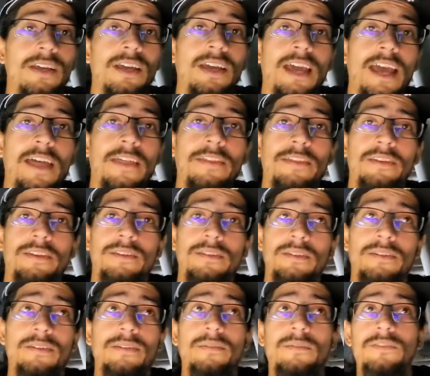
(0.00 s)
And then,
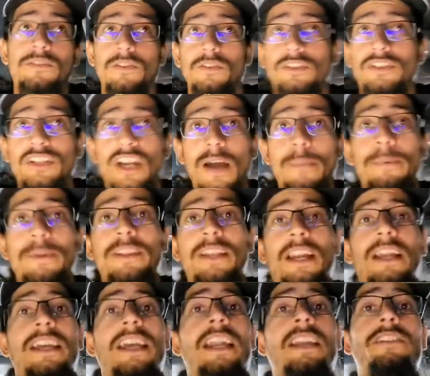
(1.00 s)
so the shopping that I
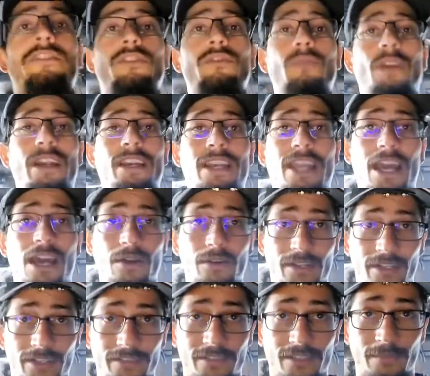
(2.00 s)
gotta do right now
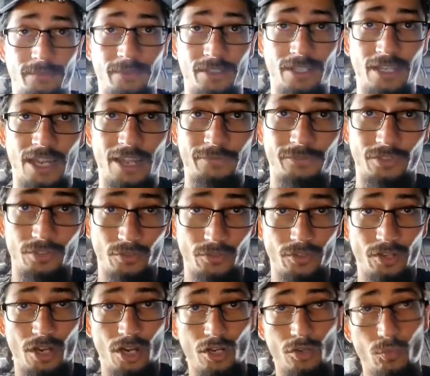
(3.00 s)
is I'm gonna have to go to the
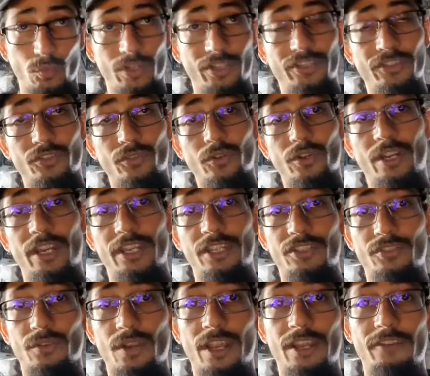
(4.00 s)
hardware store and
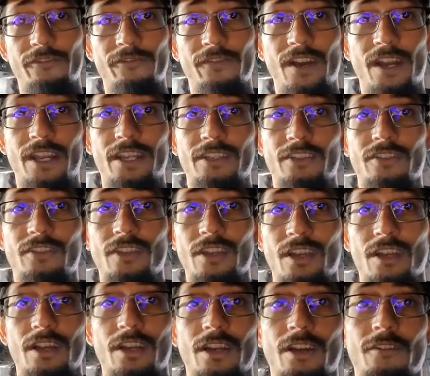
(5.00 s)
try and find
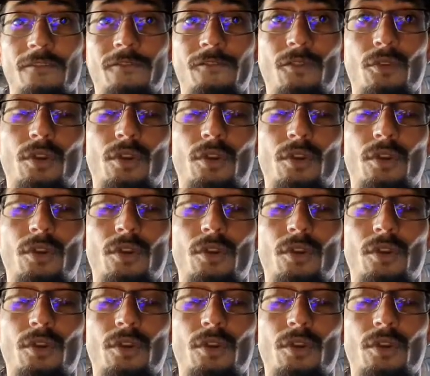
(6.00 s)
uh, a four